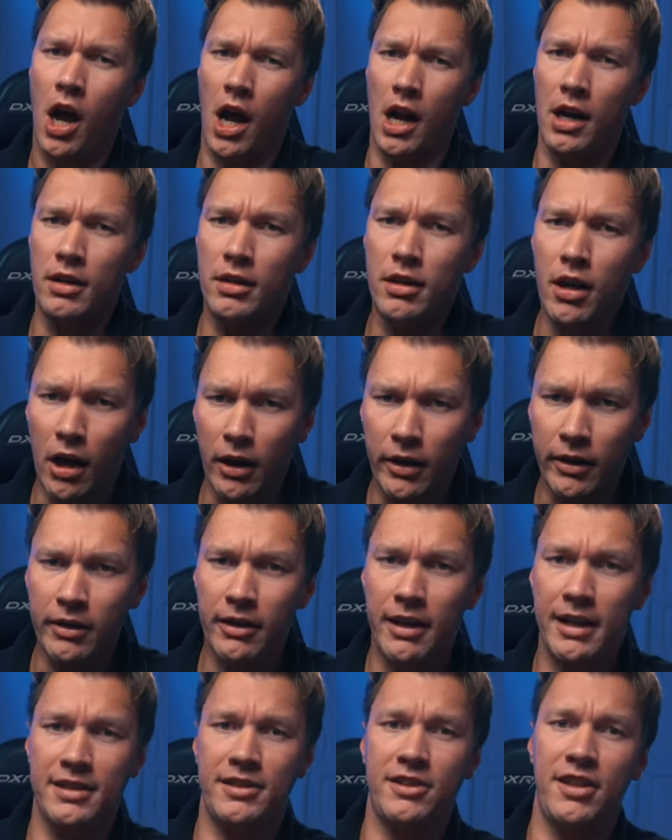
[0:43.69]
Another
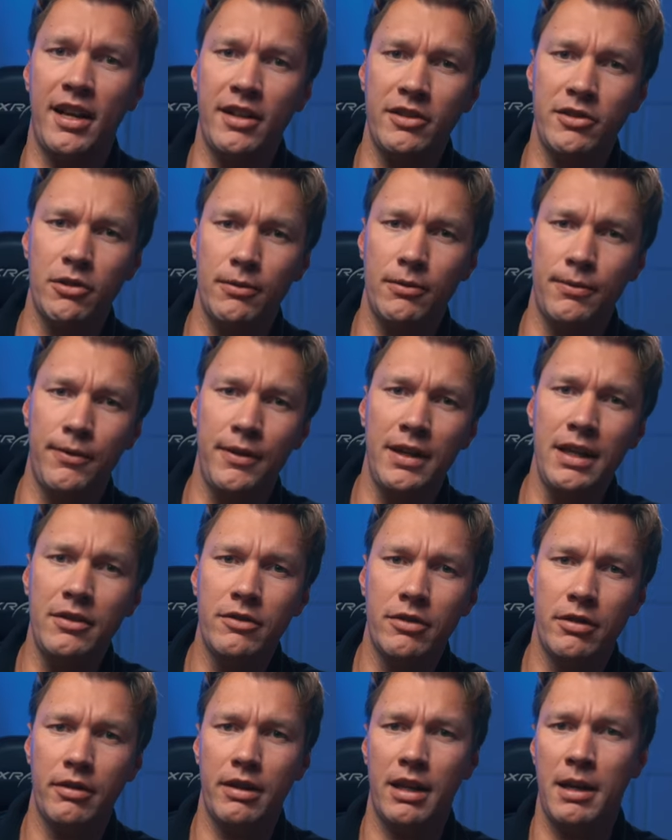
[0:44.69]
essential
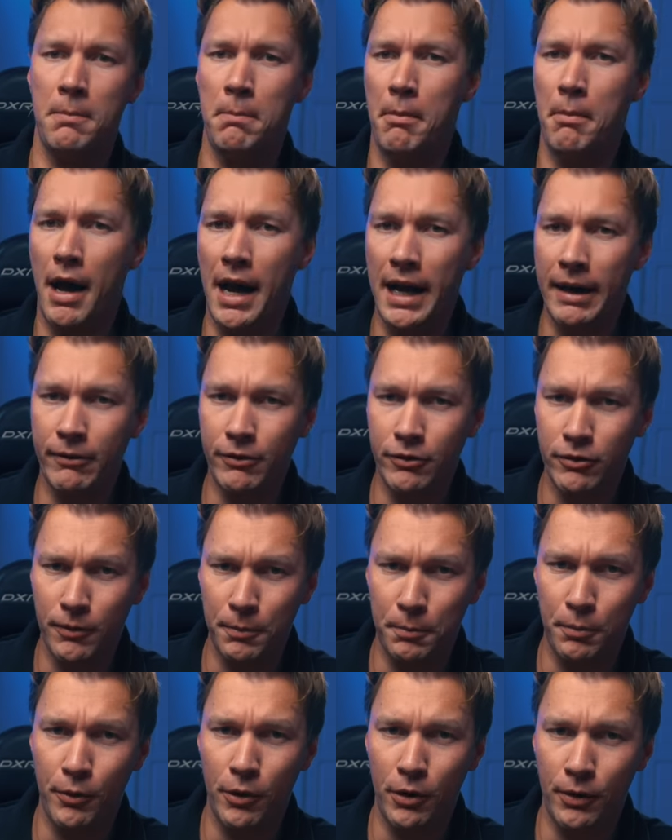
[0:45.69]
feature in
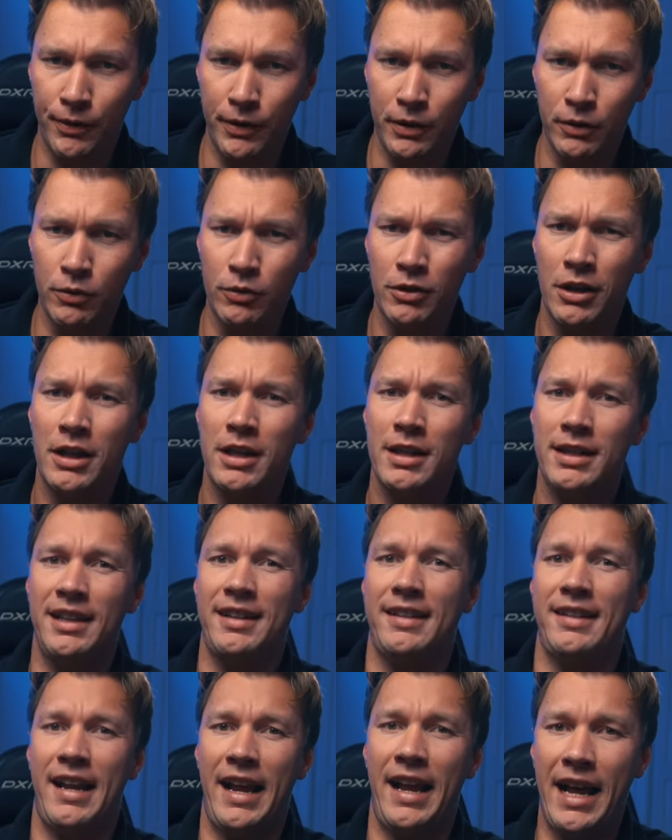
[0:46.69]
Microsoft Purview
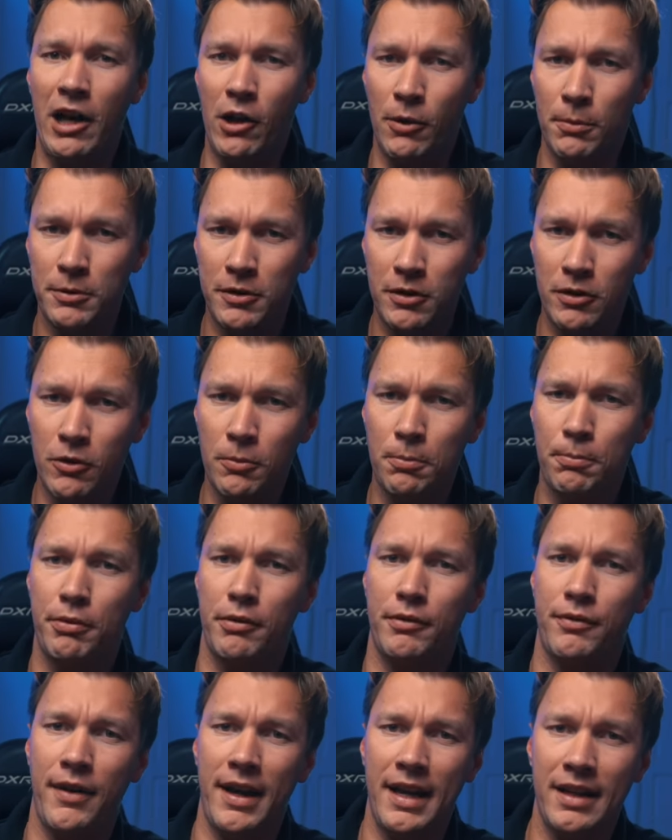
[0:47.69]
that helps you
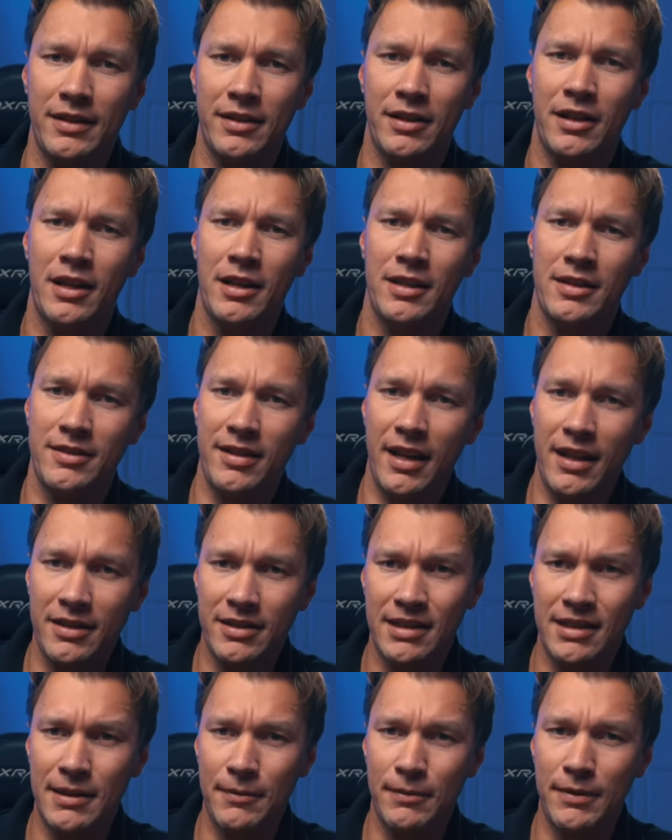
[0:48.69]
prevent
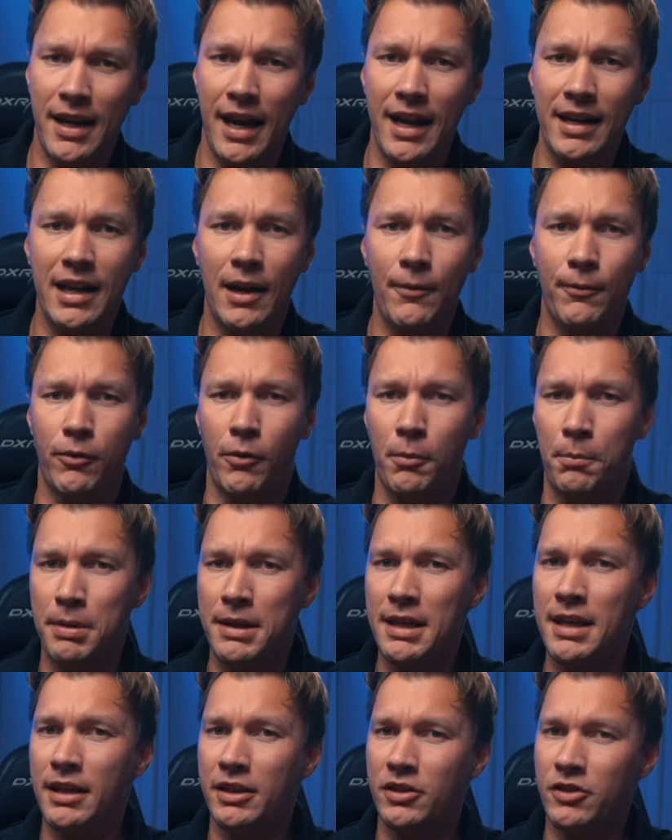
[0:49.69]
sensitive data from
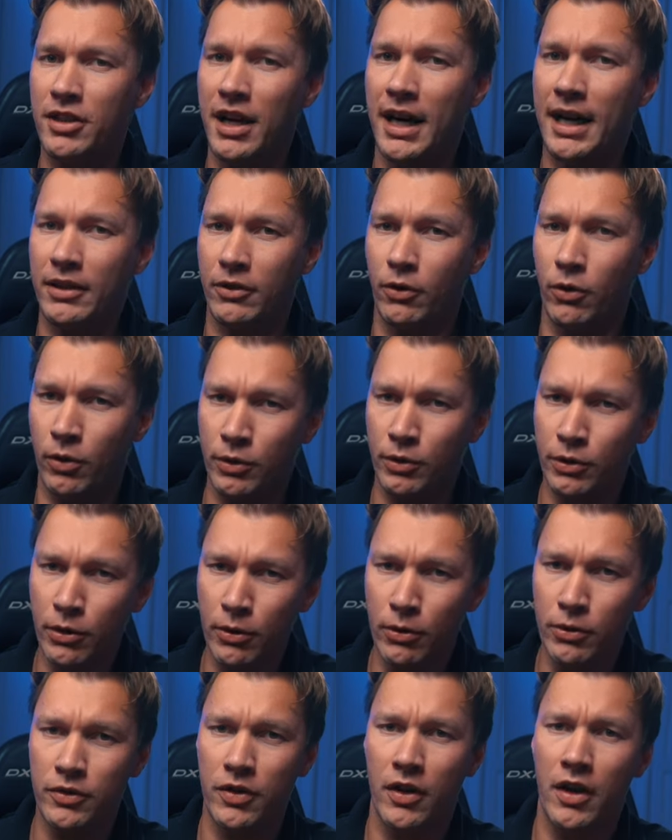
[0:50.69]
being shared or
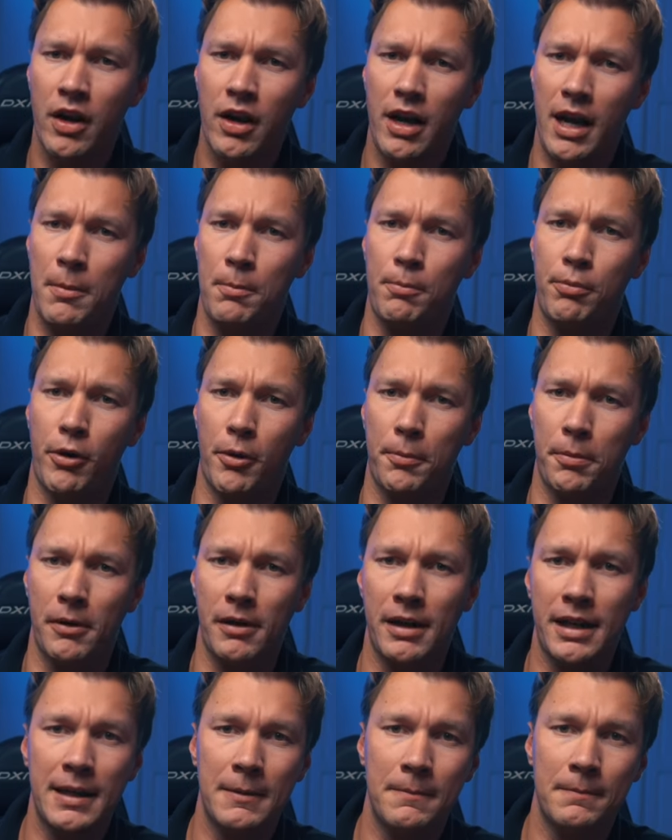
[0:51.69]
used
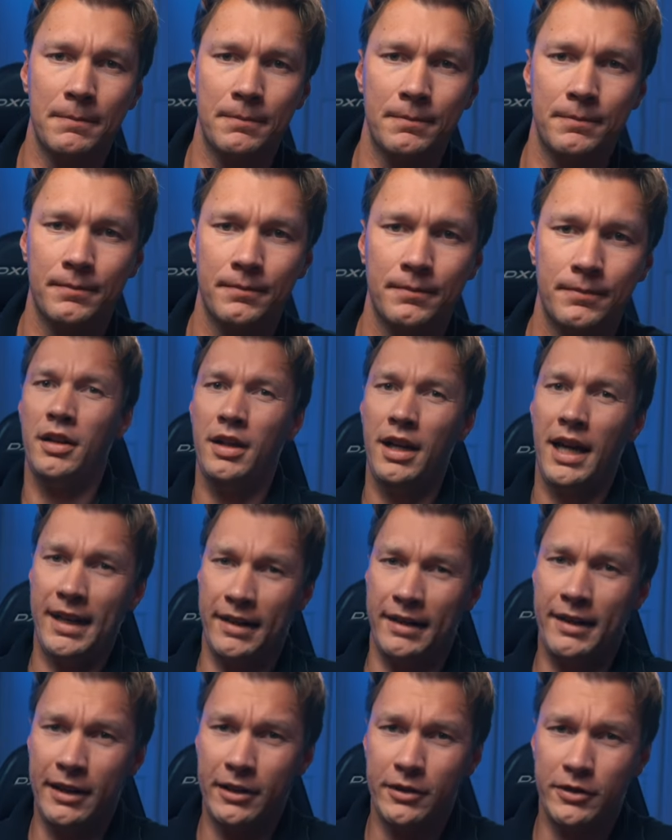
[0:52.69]
improperly.
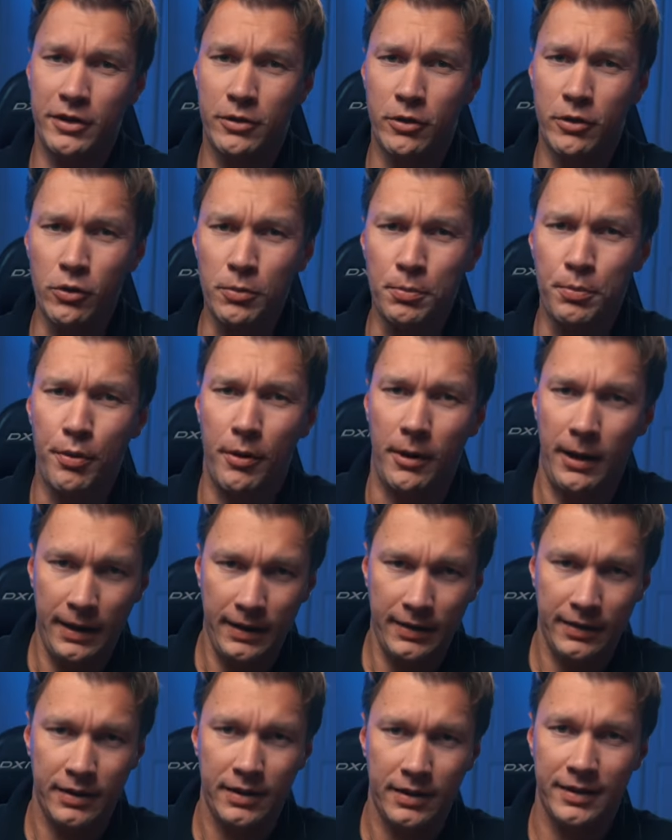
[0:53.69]
And here's the good
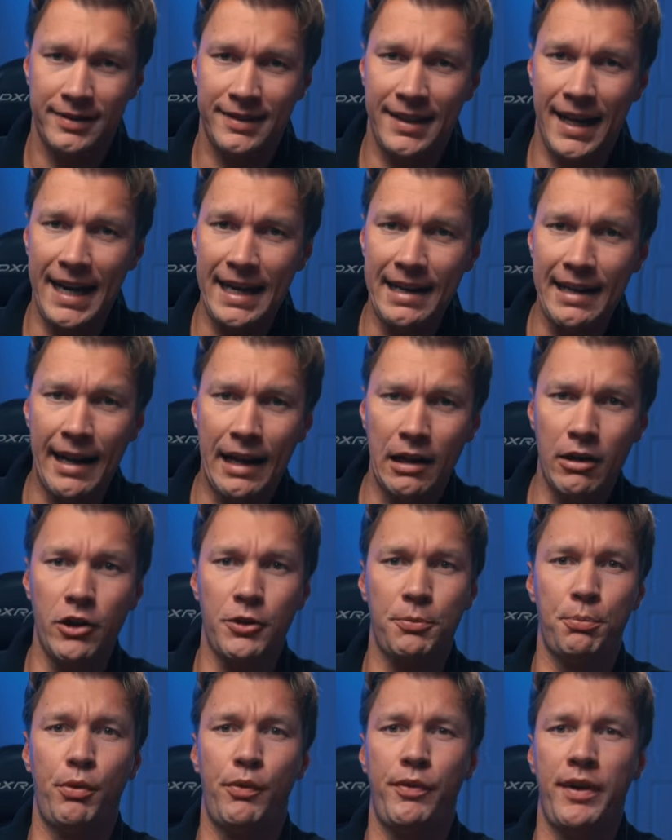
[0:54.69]
part. Data
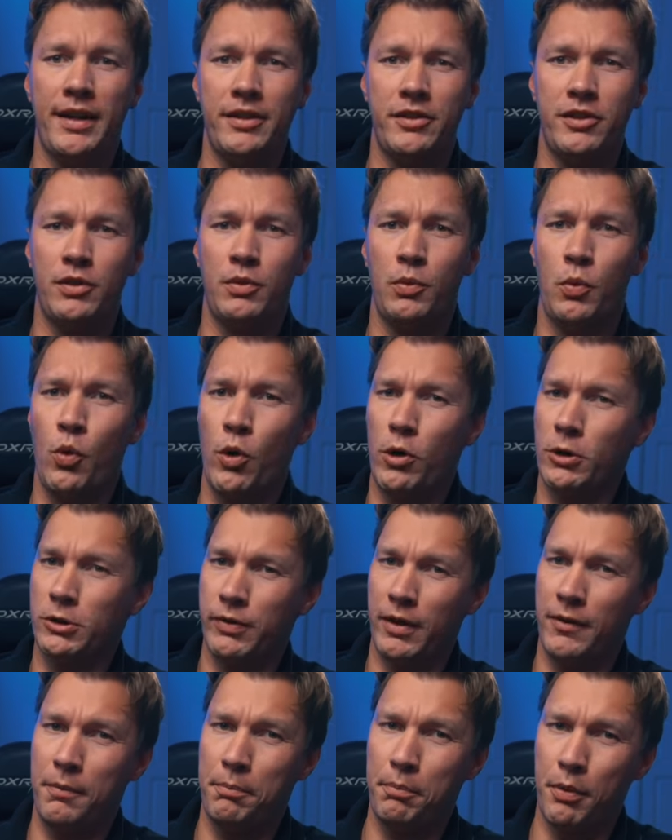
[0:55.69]
loss prevention works
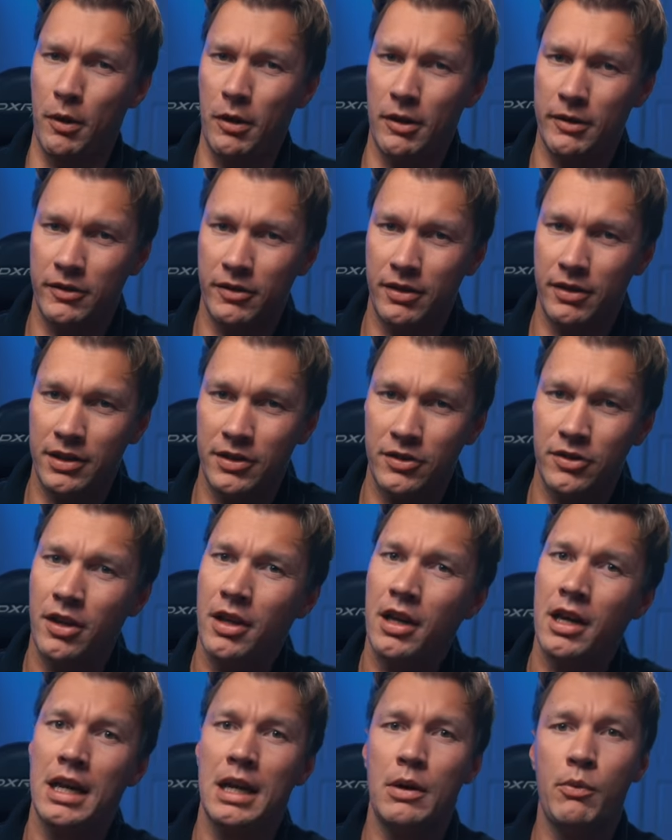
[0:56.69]
with policies.
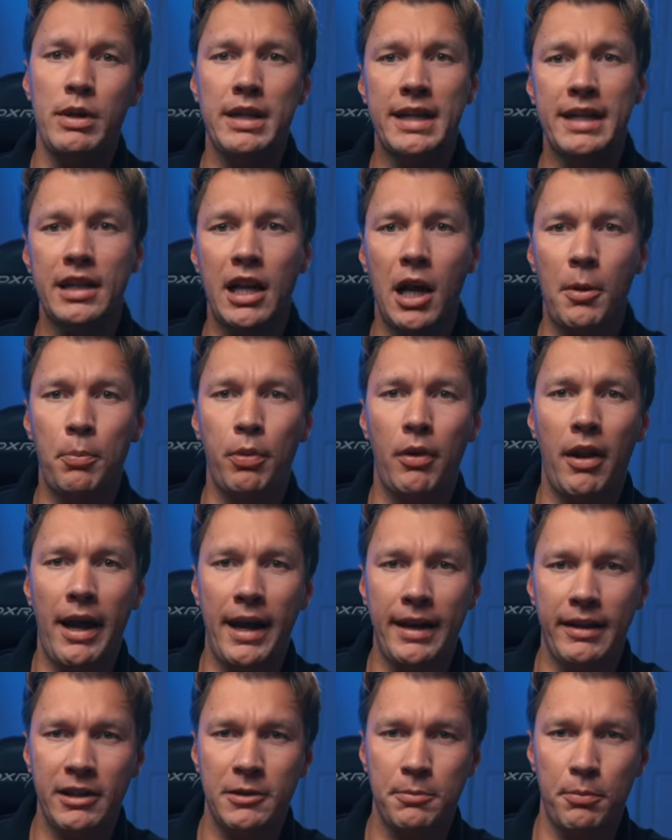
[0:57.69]
We can
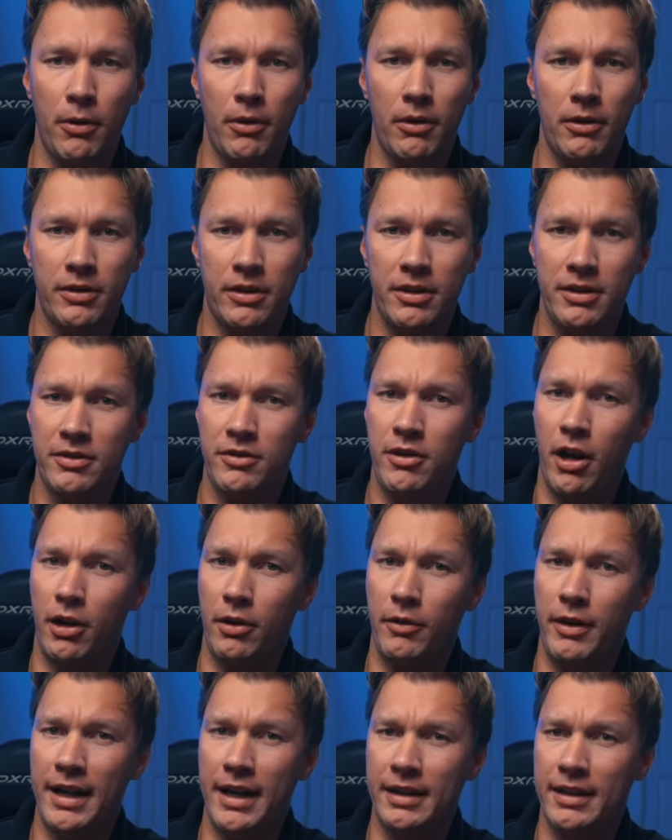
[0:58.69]
apply these policies
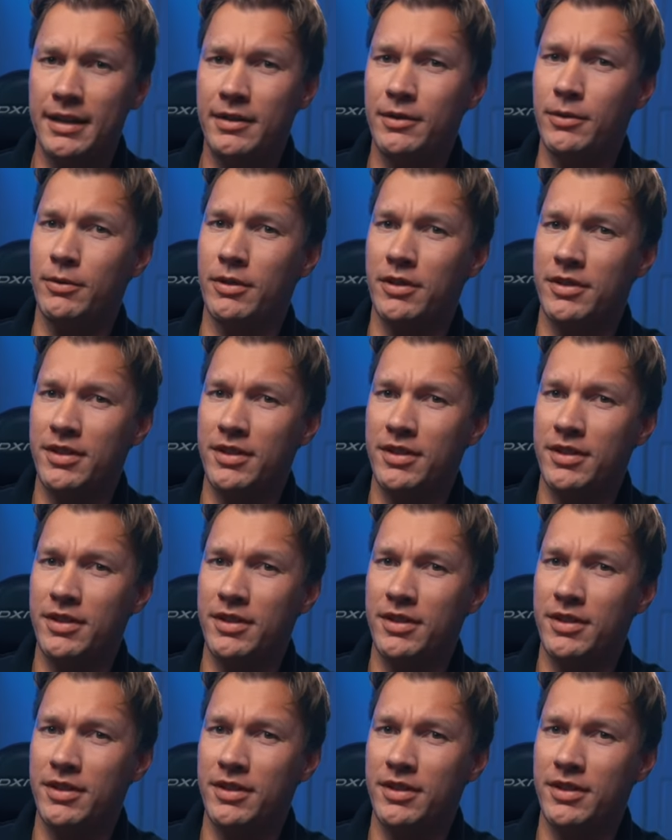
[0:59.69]
directly to the